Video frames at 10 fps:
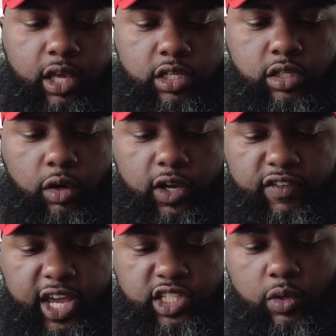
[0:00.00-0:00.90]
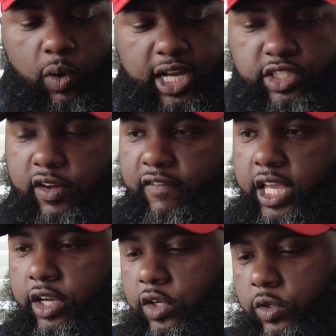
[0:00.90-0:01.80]
So if you actually watch their
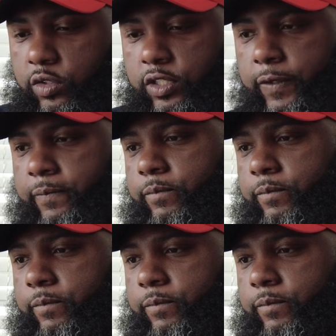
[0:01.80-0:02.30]
vehicles,